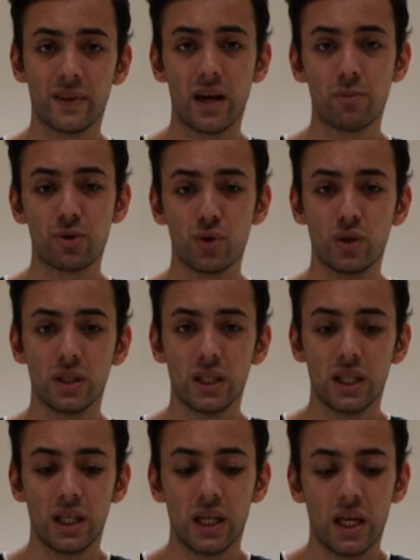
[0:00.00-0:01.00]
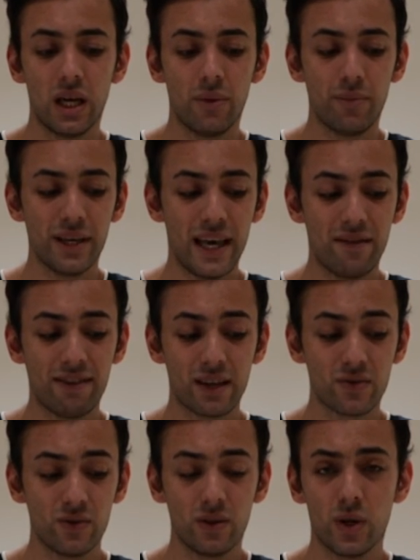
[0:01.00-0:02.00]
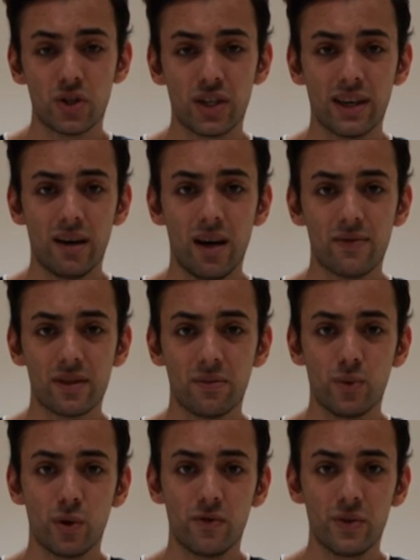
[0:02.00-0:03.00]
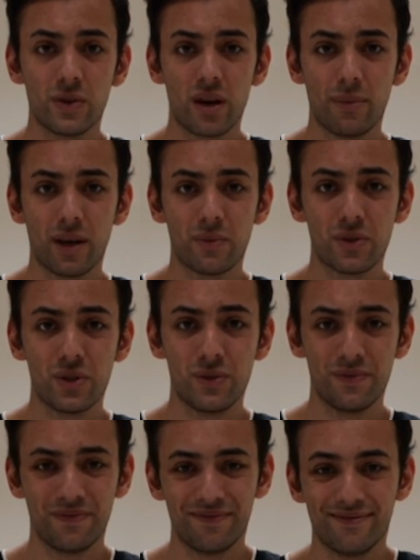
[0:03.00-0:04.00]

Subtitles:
I'm sure. But yeah, thanks for watching. I'll have some more reviews coming up soon.